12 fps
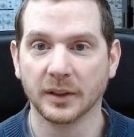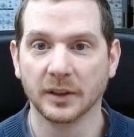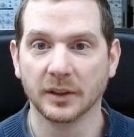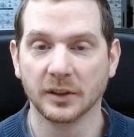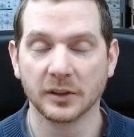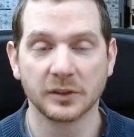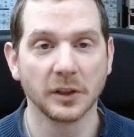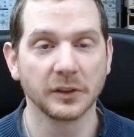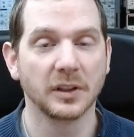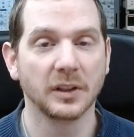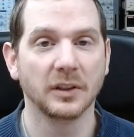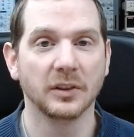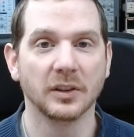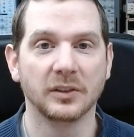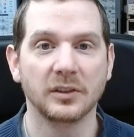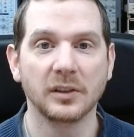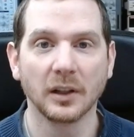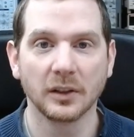discussing the
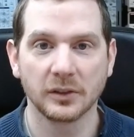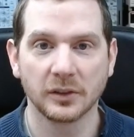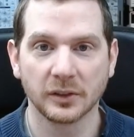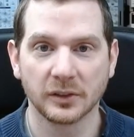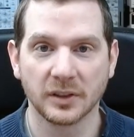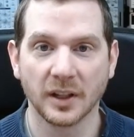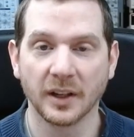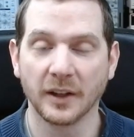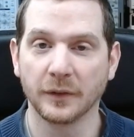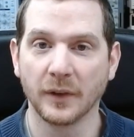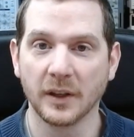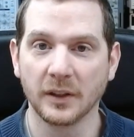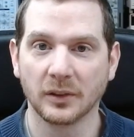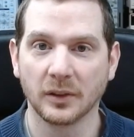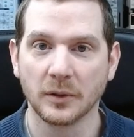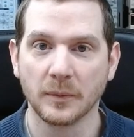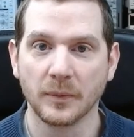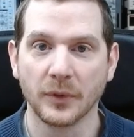challenges that I faced
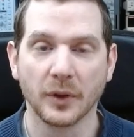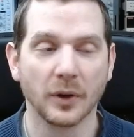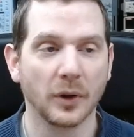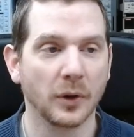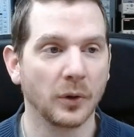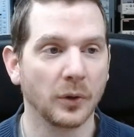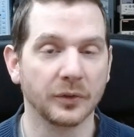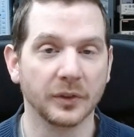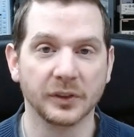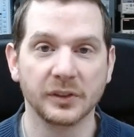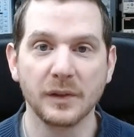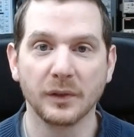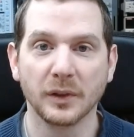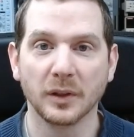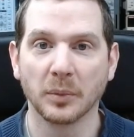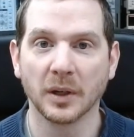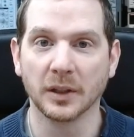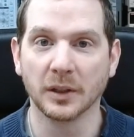on receiving
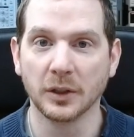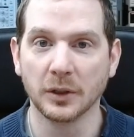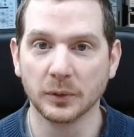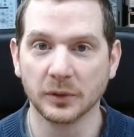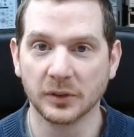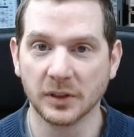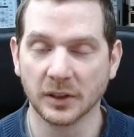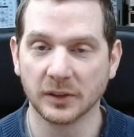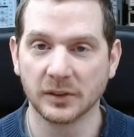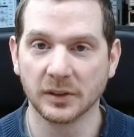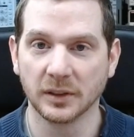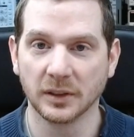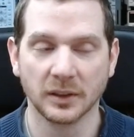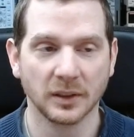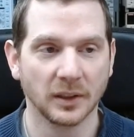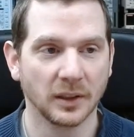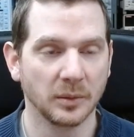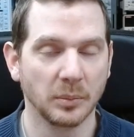my new CNC
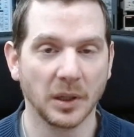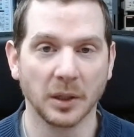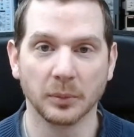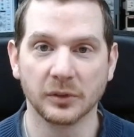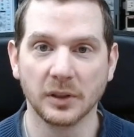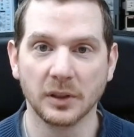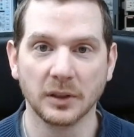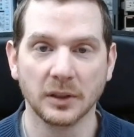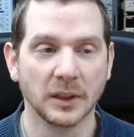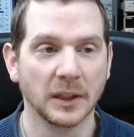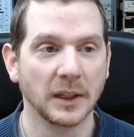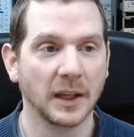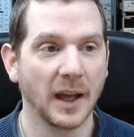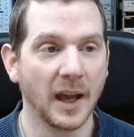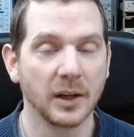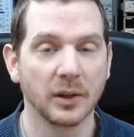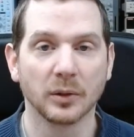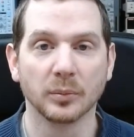milling machine
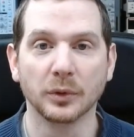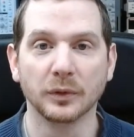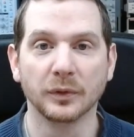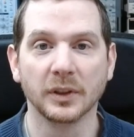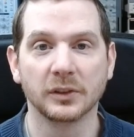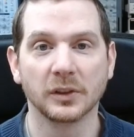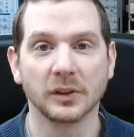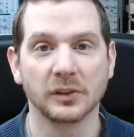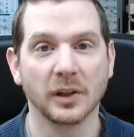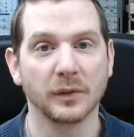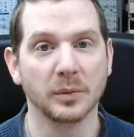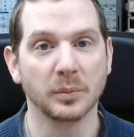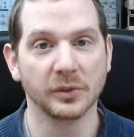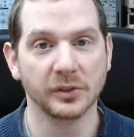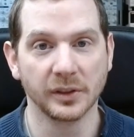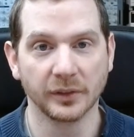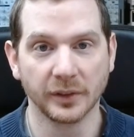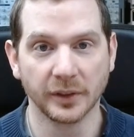and on moving such heavy
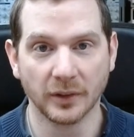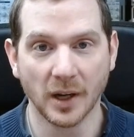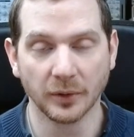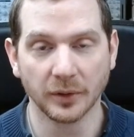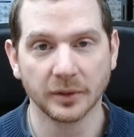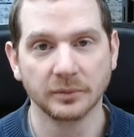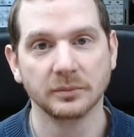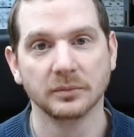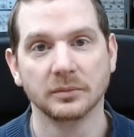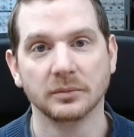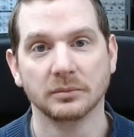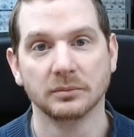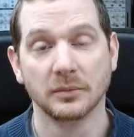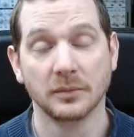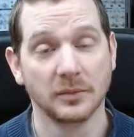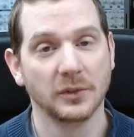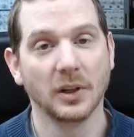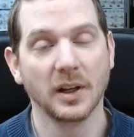machinery around.
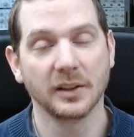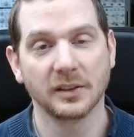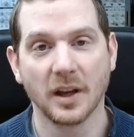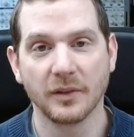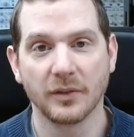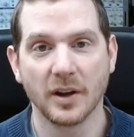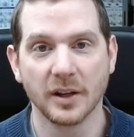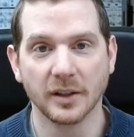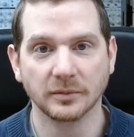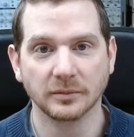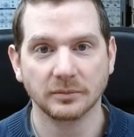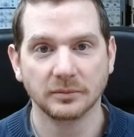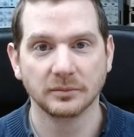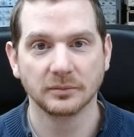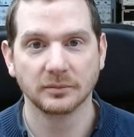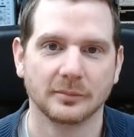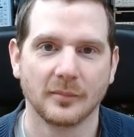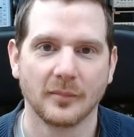So let's dive right in.
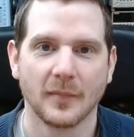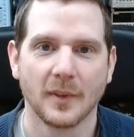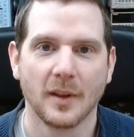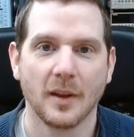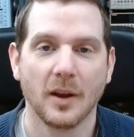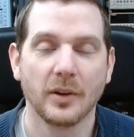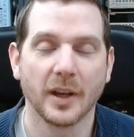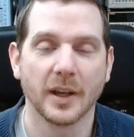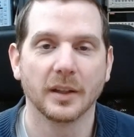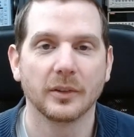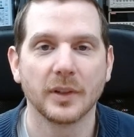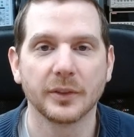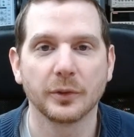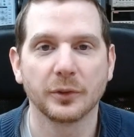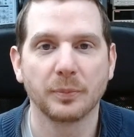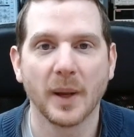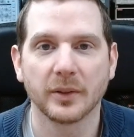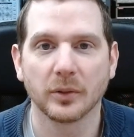Okay, a
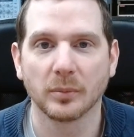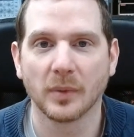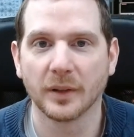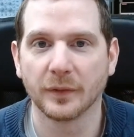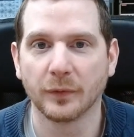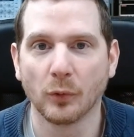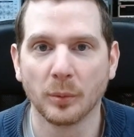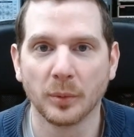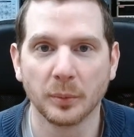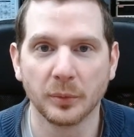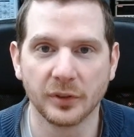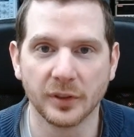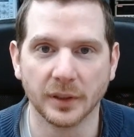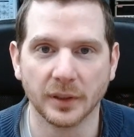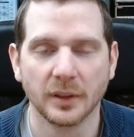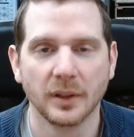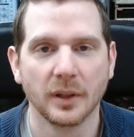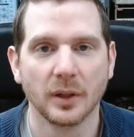retrospect on my former
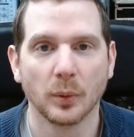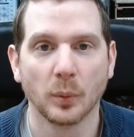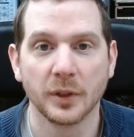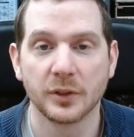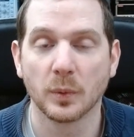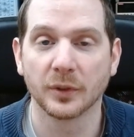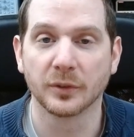machine, which was a